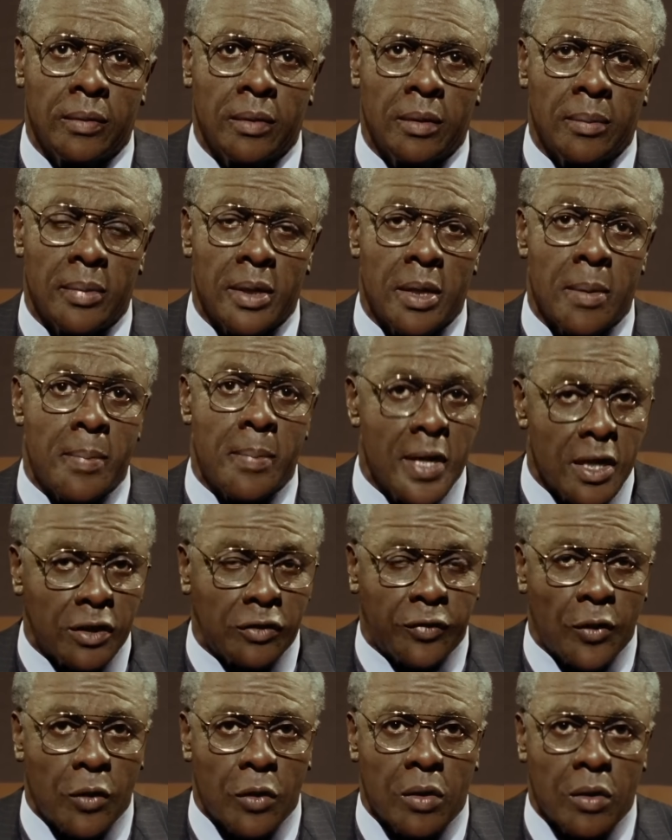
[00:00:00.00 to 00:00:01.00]
Be
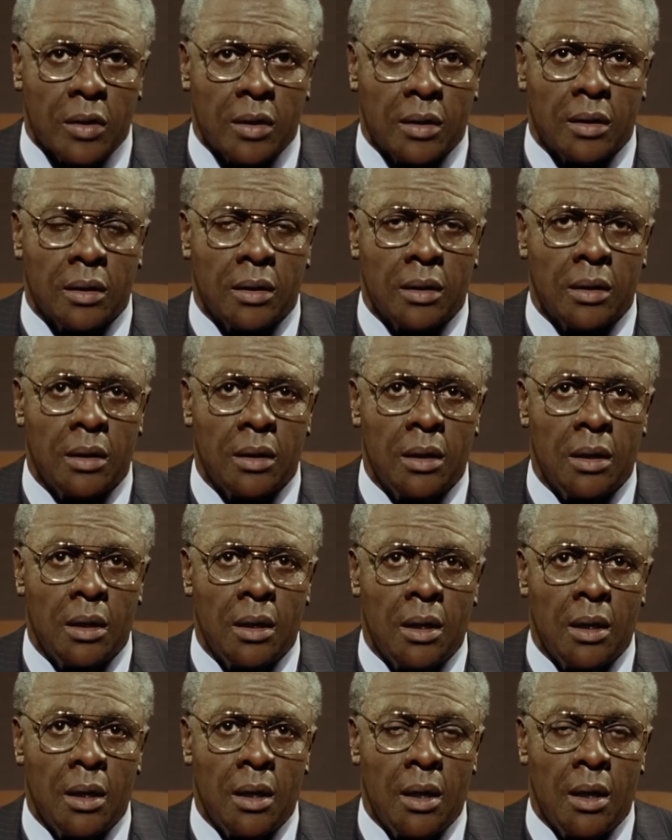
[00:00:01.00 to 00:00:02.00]
peaceful.
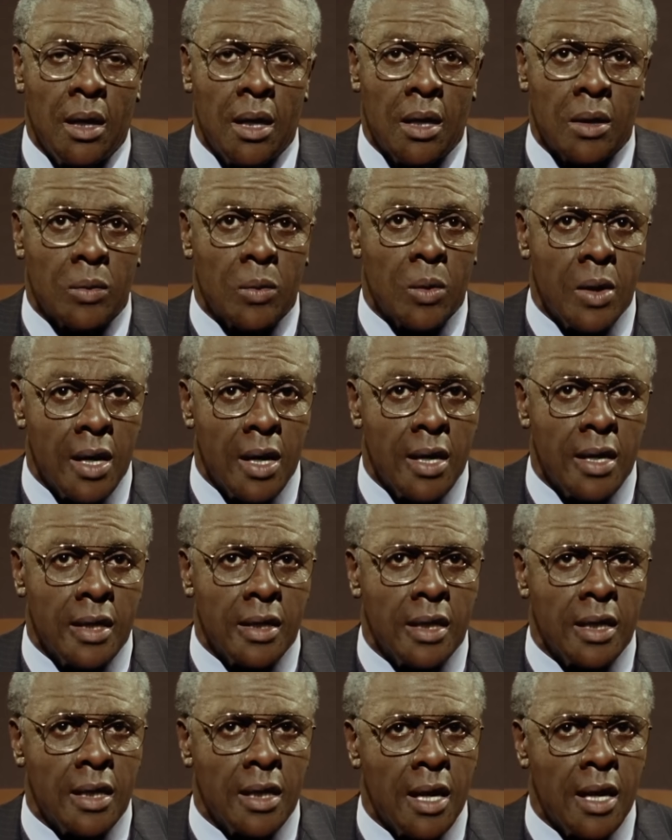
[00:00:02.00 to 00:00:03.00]
And when
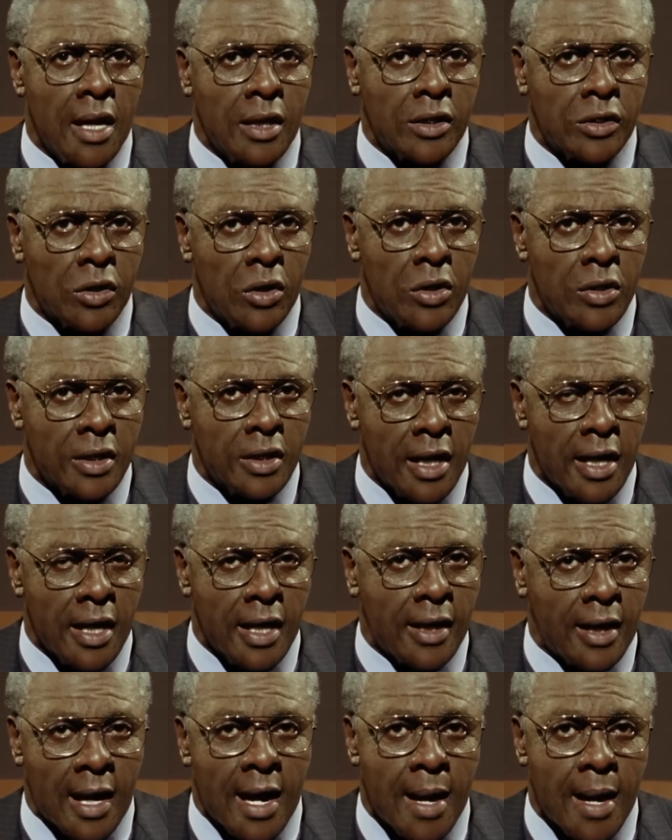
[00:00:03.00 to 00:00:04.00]
election day
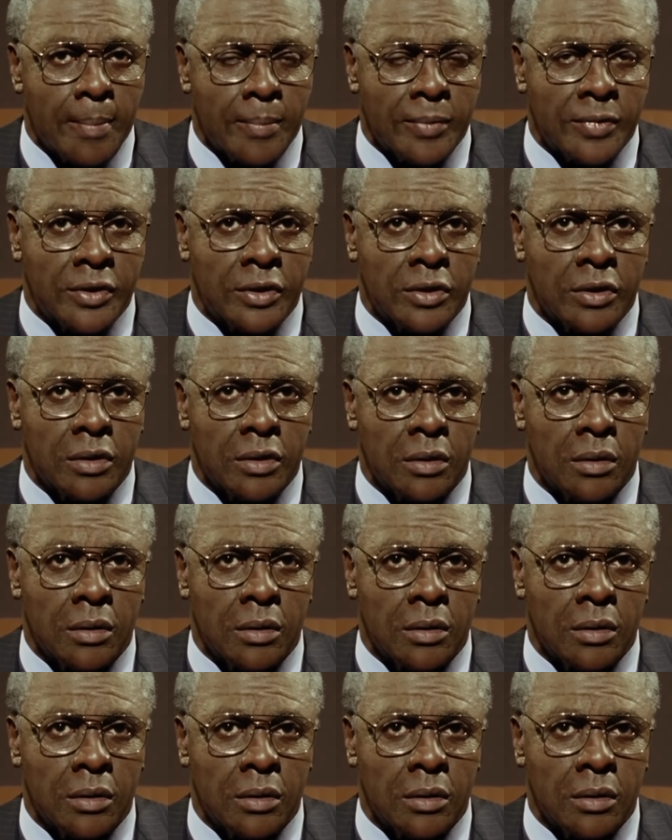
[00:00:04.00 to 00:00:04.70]
comes,